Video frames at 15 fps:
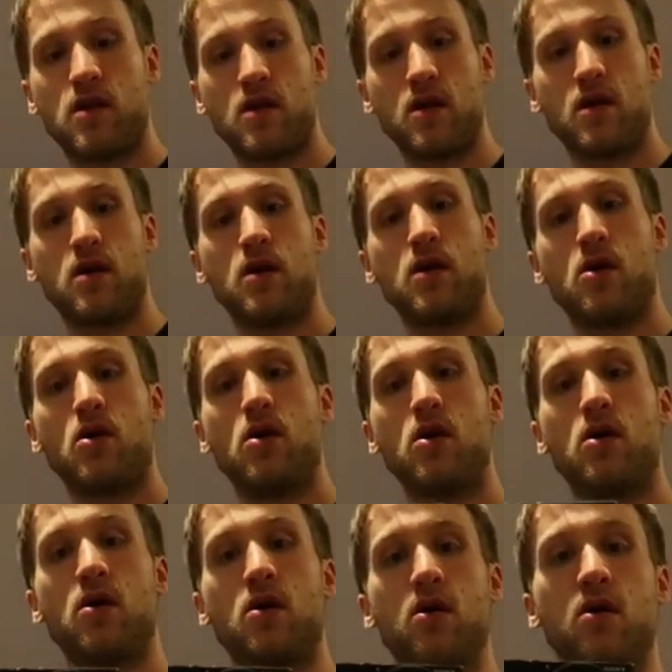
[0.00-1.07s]
No, this isn't.
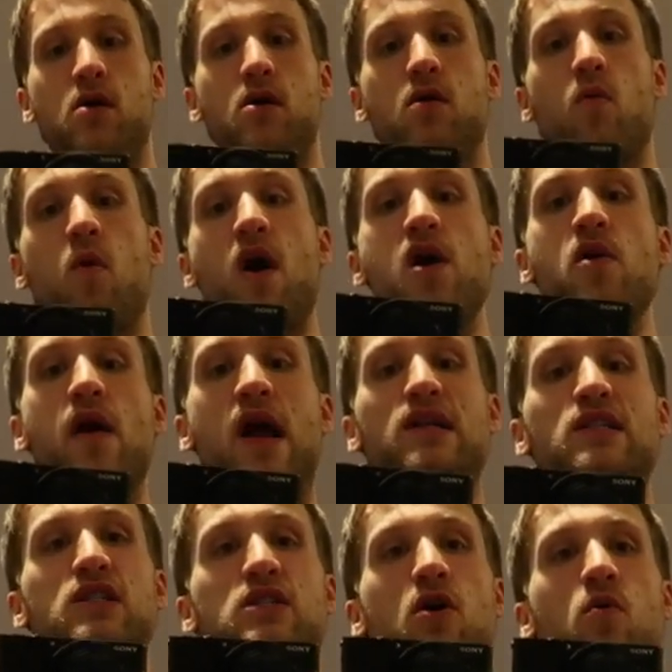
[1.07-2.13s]
Why are you
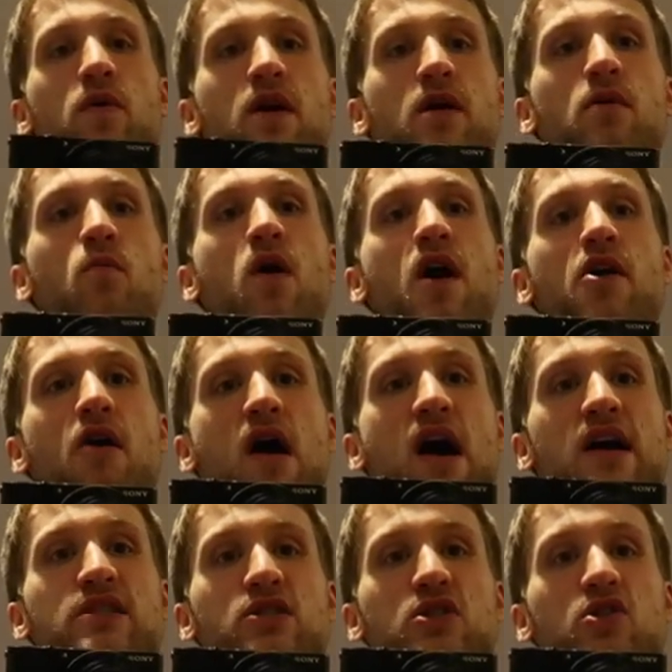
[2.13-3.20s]
acting so weird? And why your
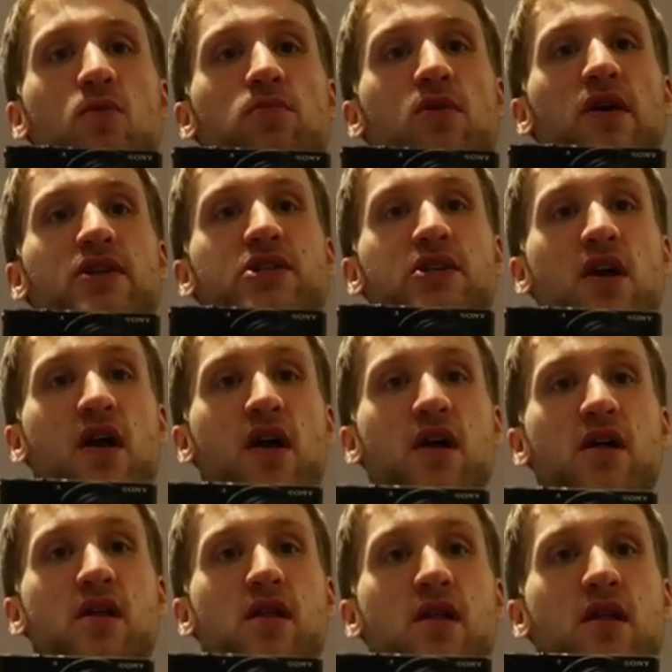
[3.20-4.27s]
eyes look so bloodshot?
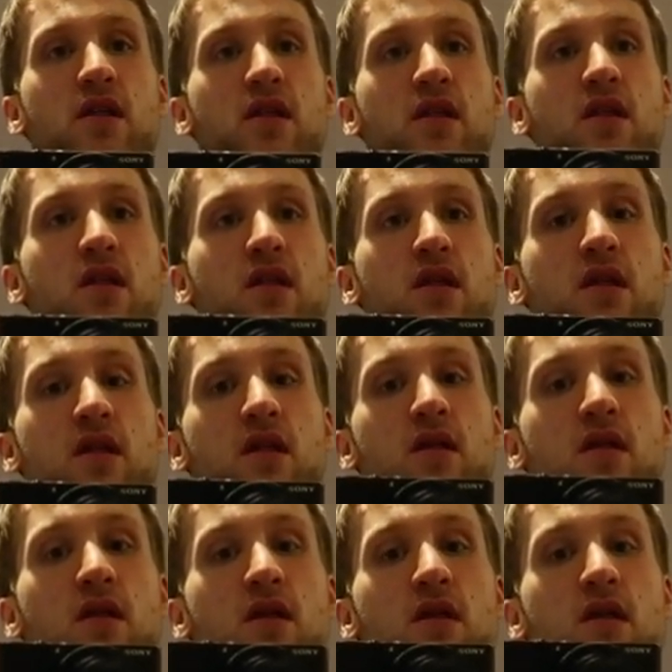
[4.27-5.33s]

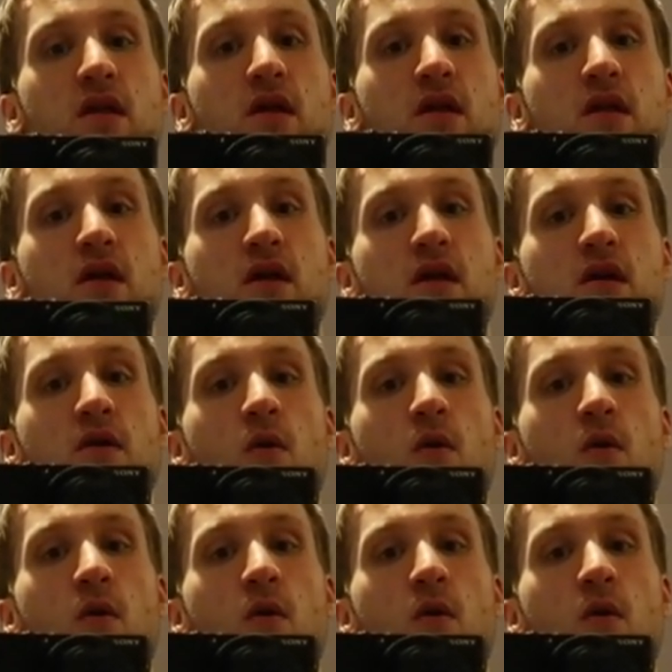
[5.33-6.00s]
G Fuel.